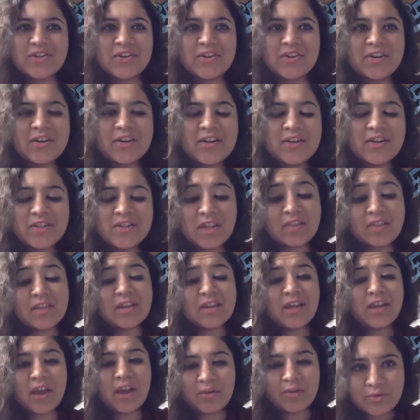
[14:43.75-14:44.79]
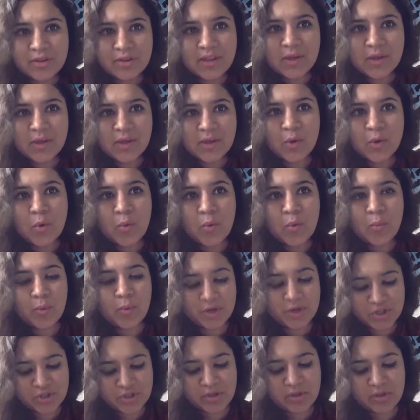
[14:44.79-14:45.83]
So I think I really
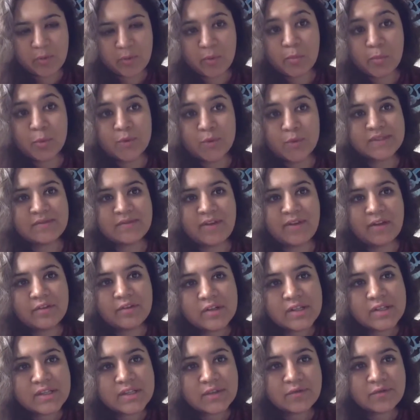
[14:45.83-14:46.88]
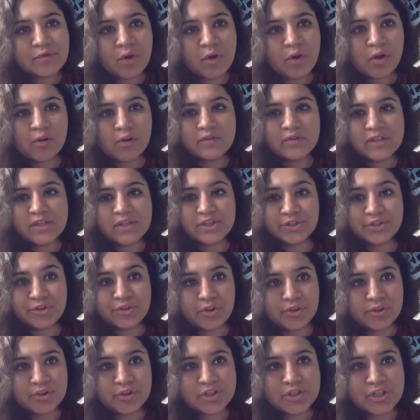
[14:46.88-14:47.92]
wish that there were more survivors involved in
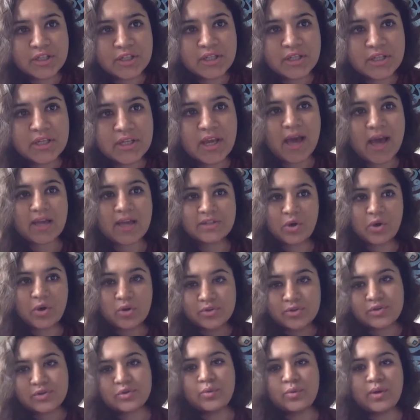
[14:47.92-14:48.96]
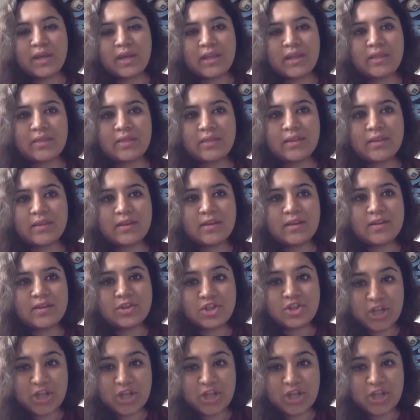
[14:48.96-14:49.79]
technology and also in